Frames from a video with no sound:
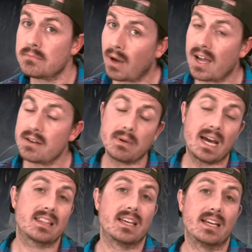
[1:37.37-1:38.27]
But
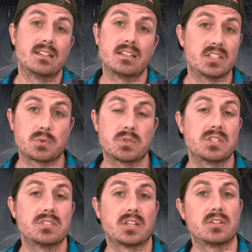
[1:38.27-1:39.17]
back then, this was
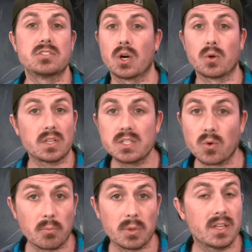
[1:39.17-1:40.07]
considered totally
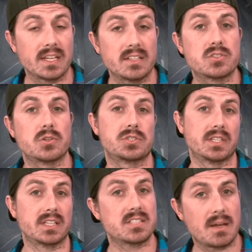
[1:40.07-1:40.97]
normal and
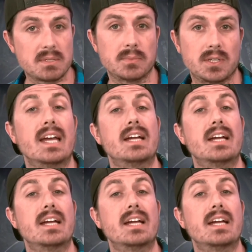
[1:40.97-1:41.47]
socially acceptable.